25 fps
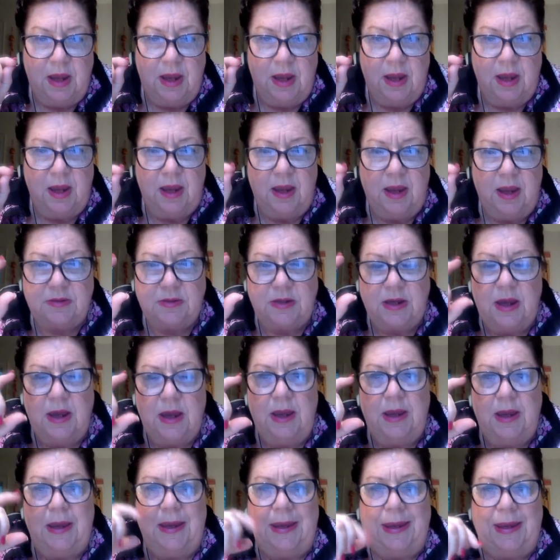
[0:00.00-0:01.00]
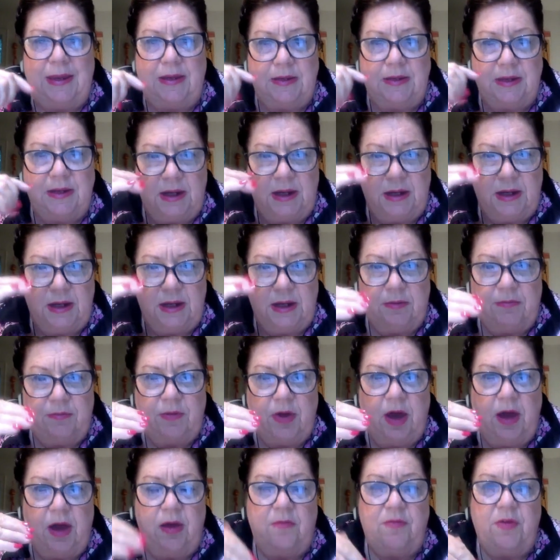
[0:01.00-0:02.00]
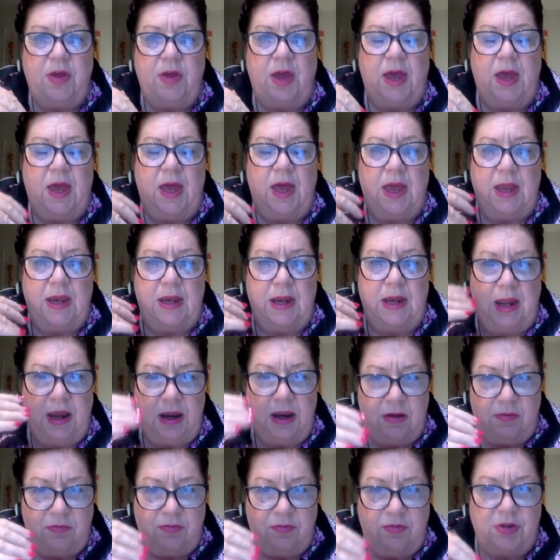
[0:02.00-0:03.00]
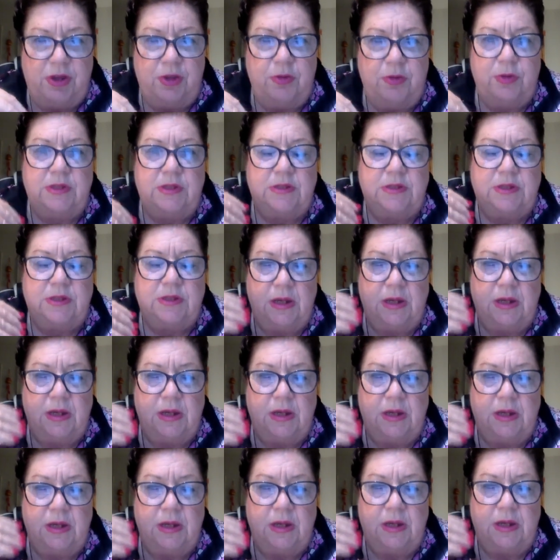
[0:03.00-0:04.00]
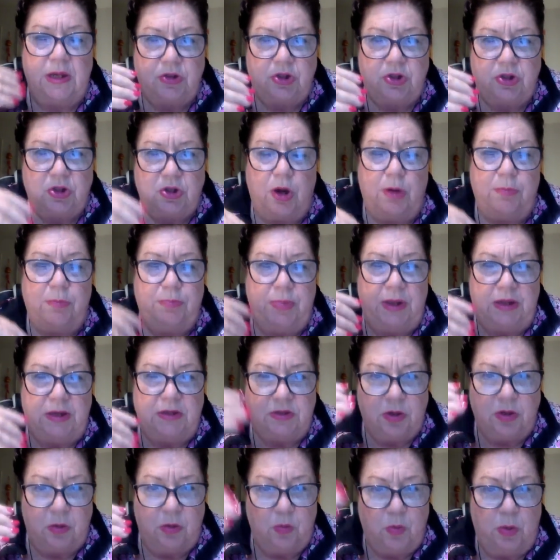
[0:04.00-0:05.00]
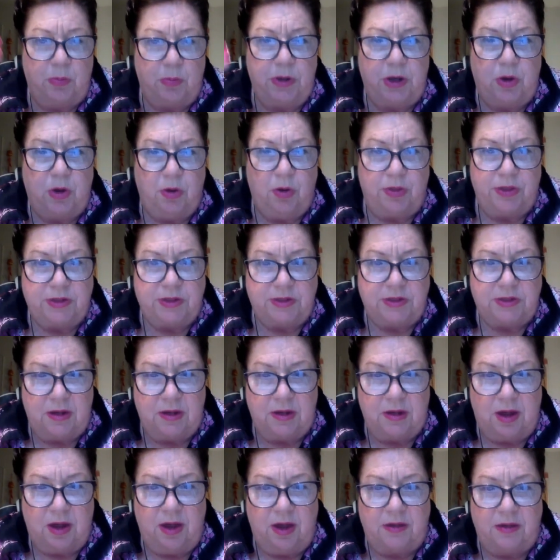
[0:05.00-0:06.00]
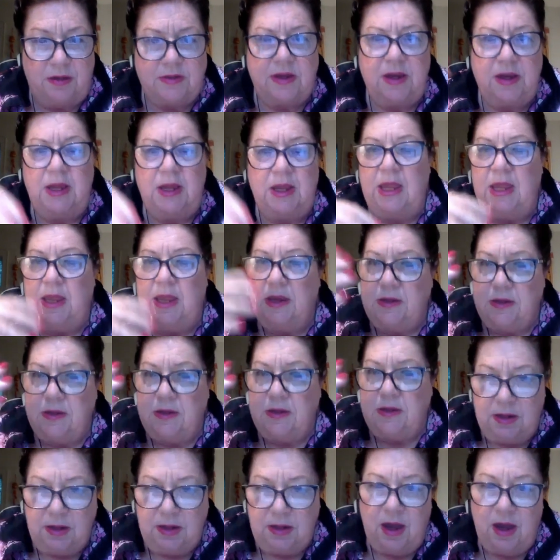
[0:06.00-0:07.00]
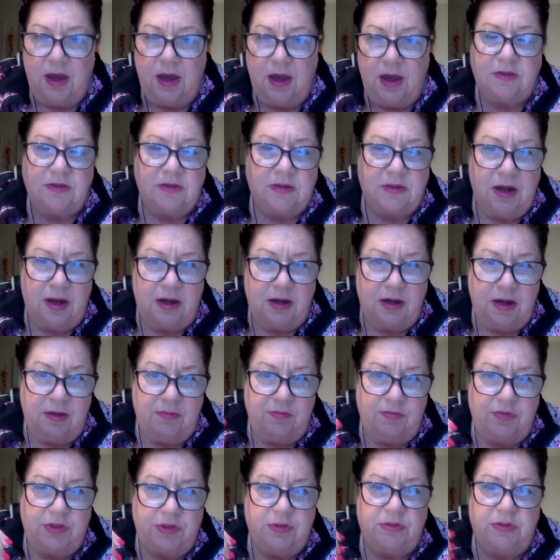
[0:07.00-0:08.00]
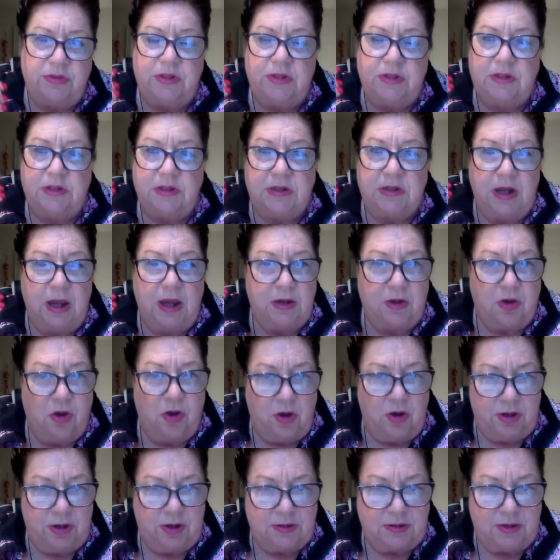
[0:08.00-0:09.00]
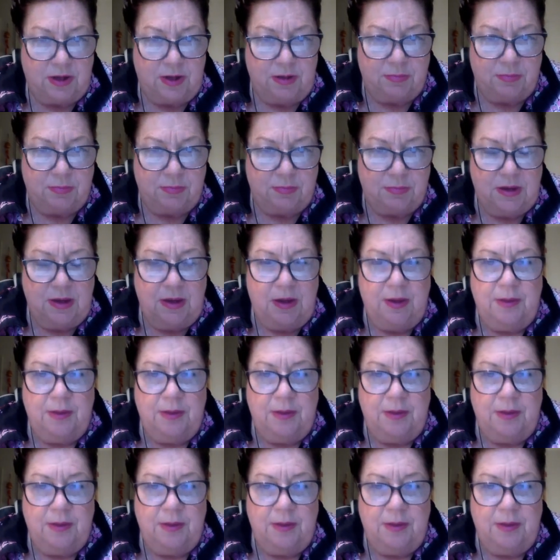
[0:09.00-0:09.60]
is indicative of an influence in a person's chart based on what we call the 10 gods. 10 gods, 10 influences, 10 archetypes.